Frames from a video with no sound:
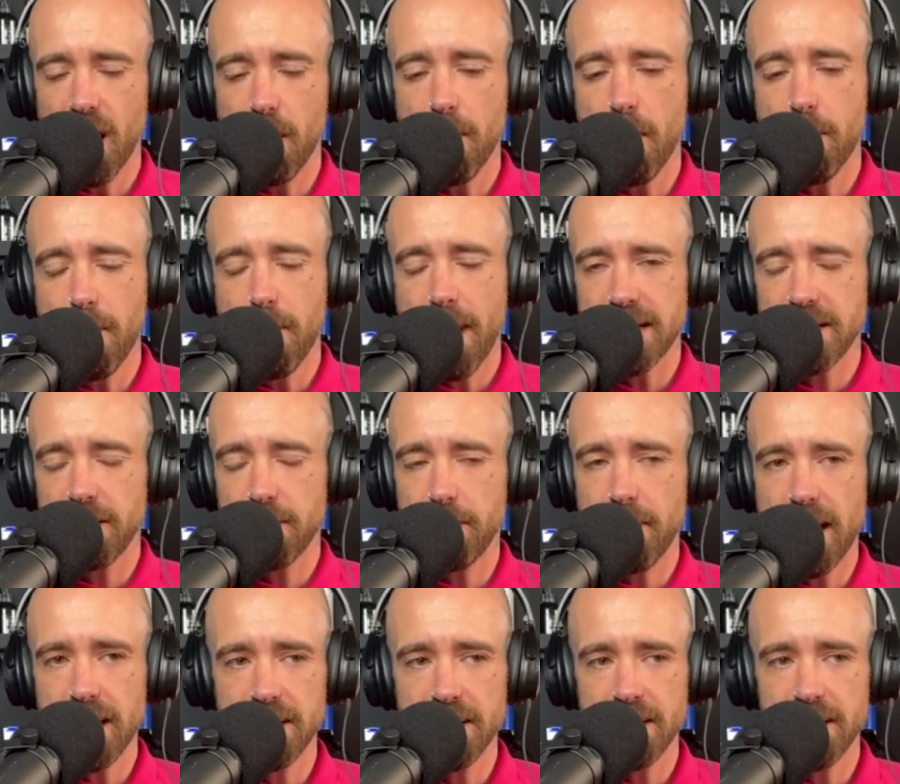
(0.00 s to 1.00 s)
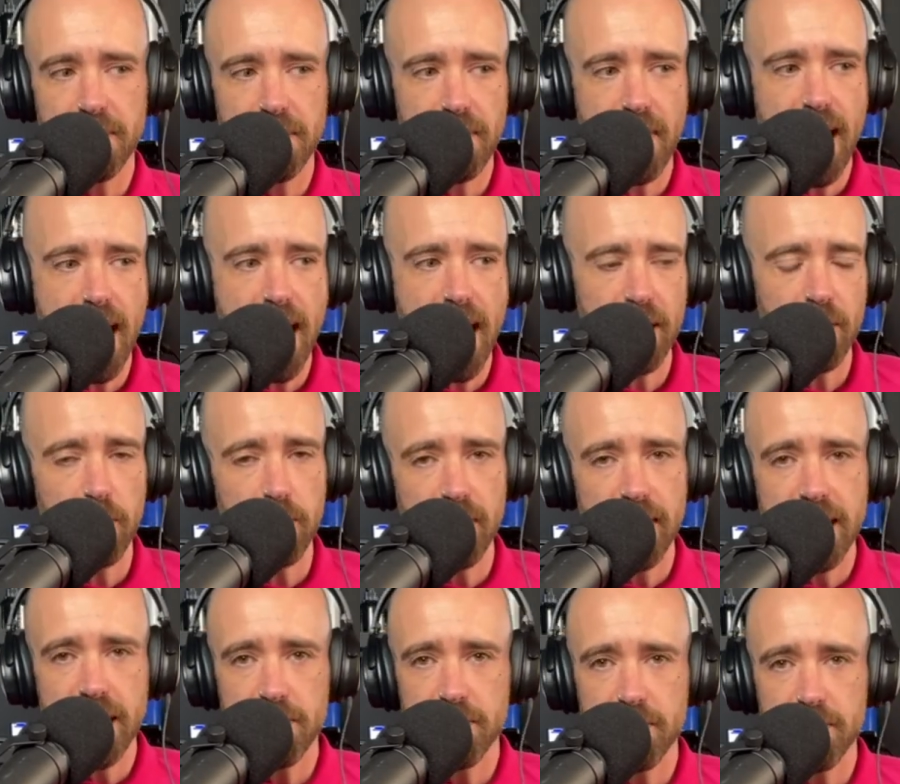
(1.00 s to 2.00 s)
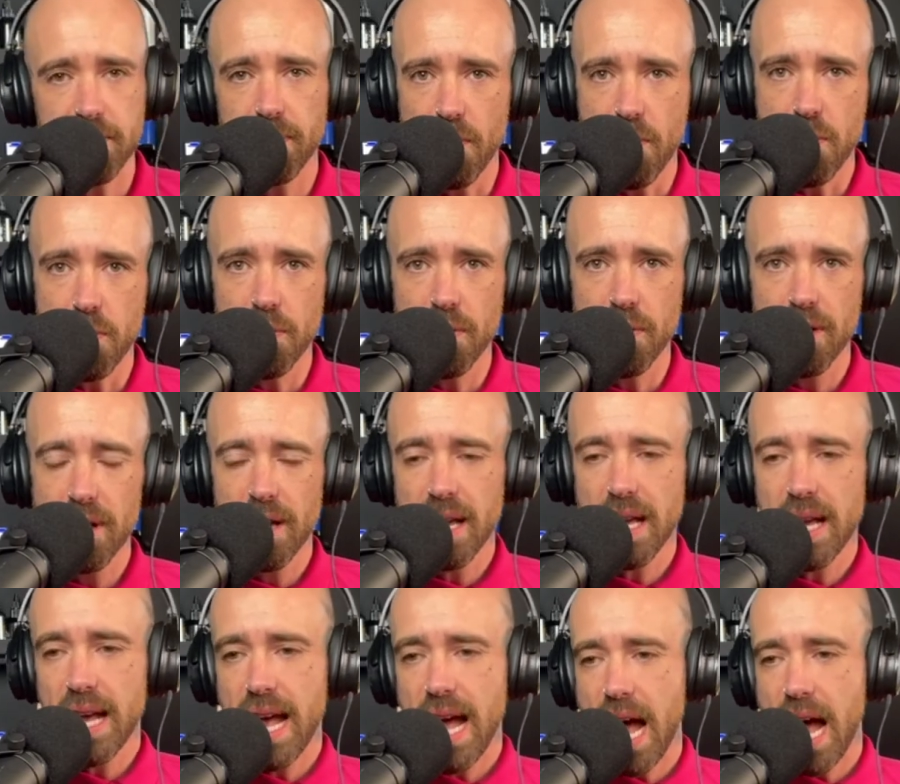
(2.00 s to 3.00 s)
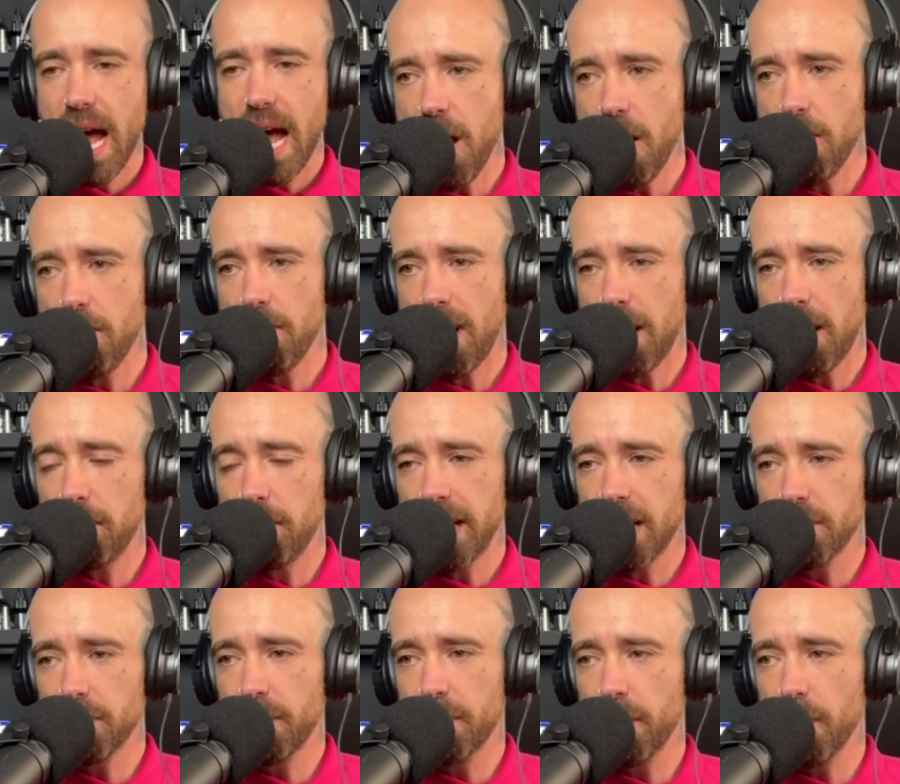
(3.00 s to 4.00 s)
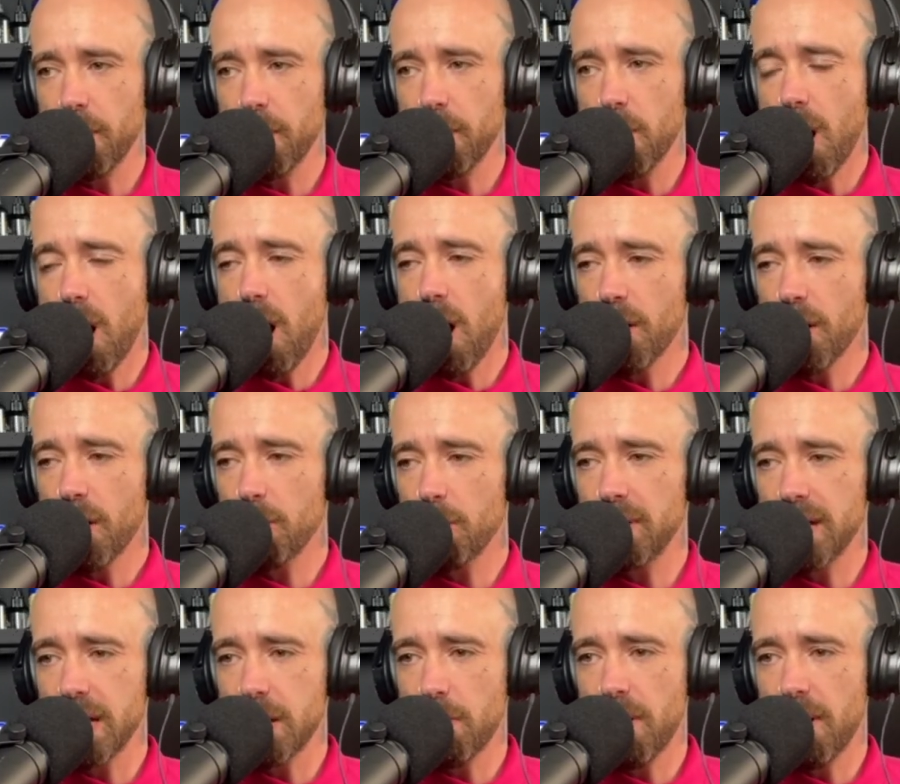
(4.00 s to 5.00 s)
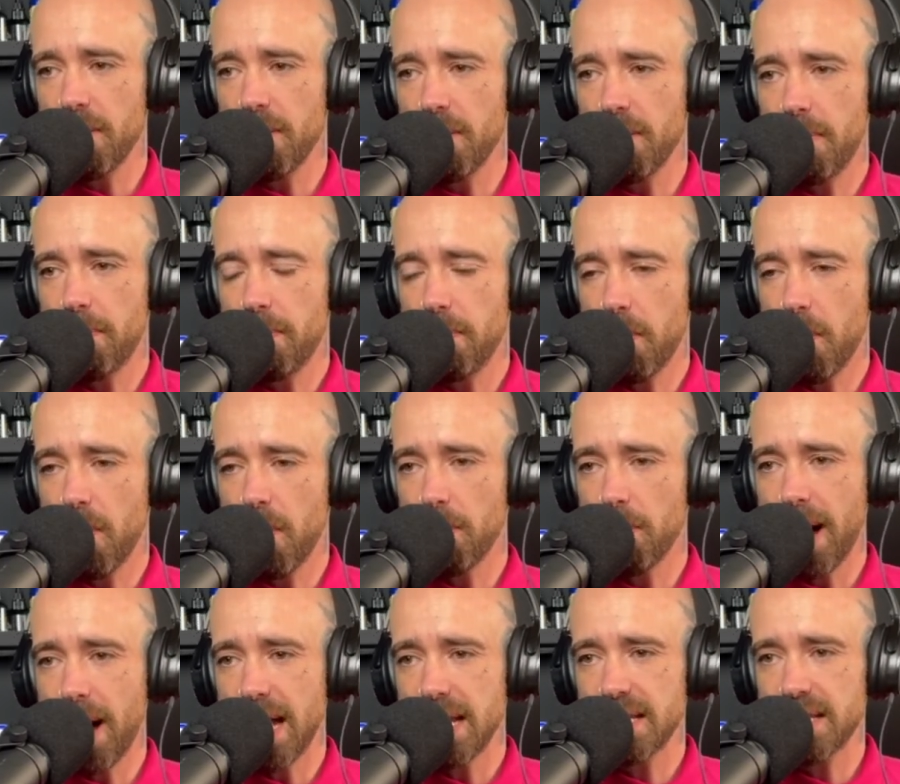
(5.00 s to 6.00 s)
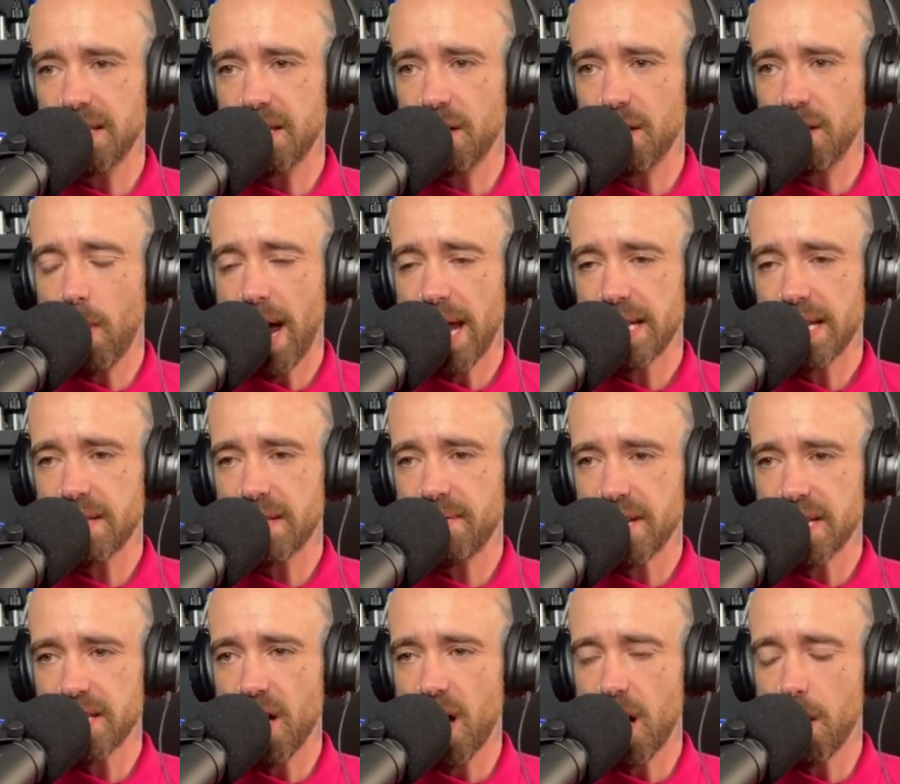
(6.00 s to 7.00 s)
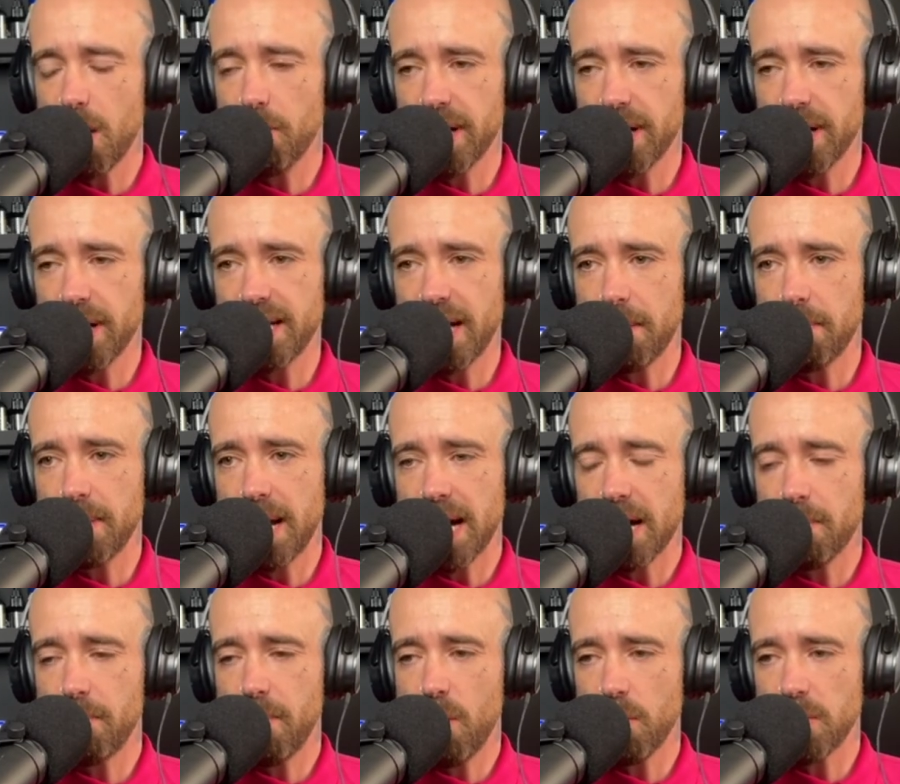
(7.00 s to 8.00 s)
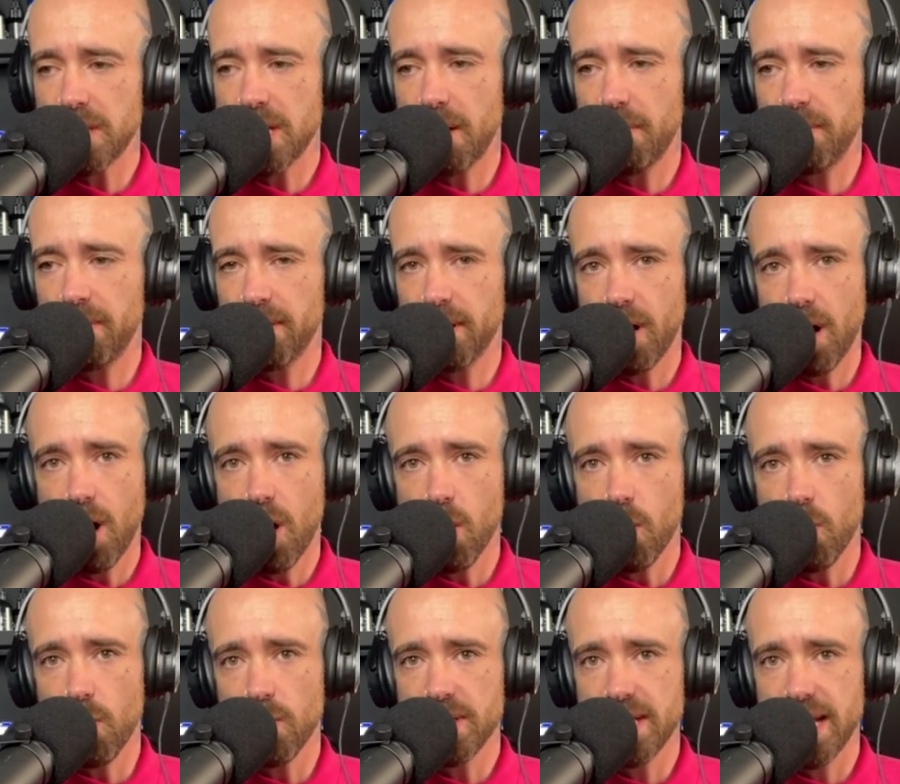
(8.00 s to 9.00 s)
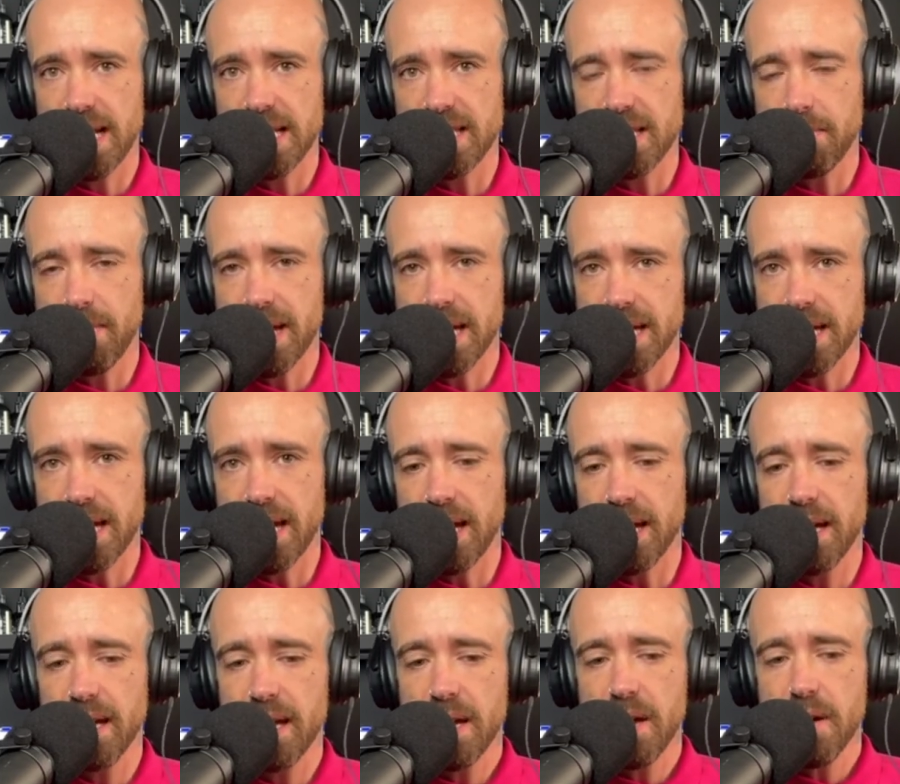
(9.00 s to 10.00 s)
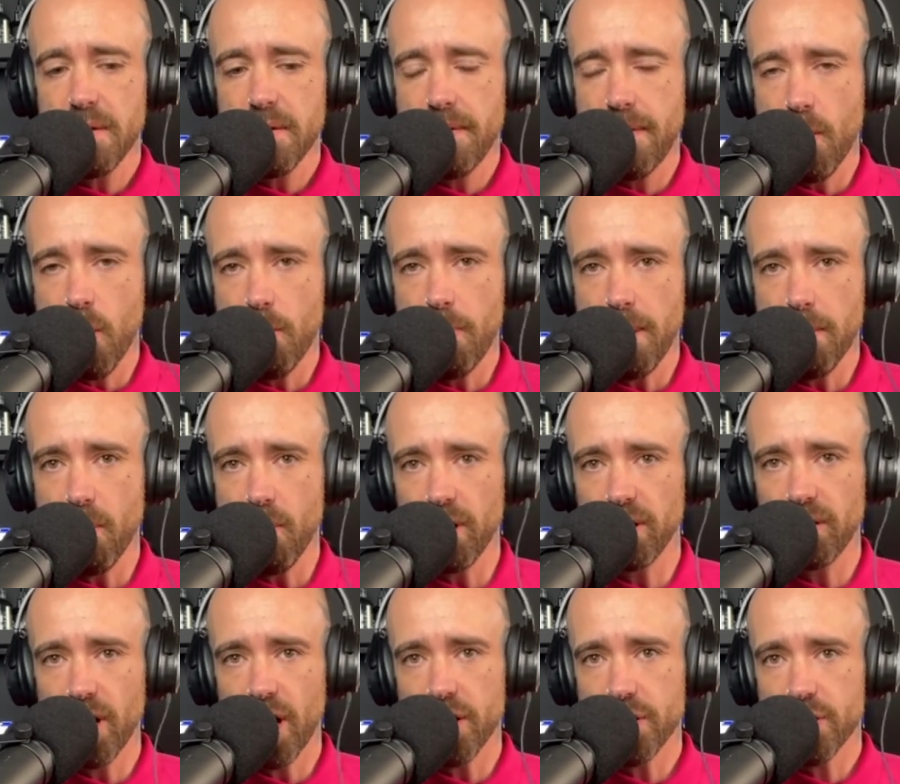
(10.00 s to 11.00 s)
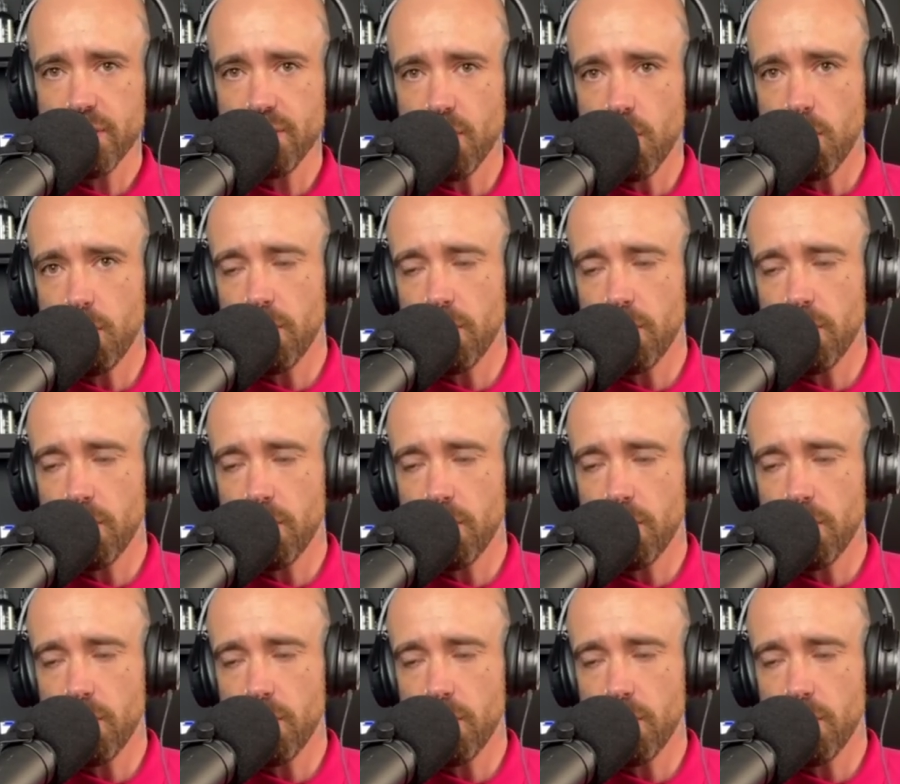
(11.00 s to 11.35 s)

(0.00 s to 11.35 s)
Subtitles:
I'm a massive fan of Bleeding Through, and Bleeding Through are arguably one of the bands in the West that started bringing in that black metal stuff into the hardcore scene to make it feel a bit more industrial.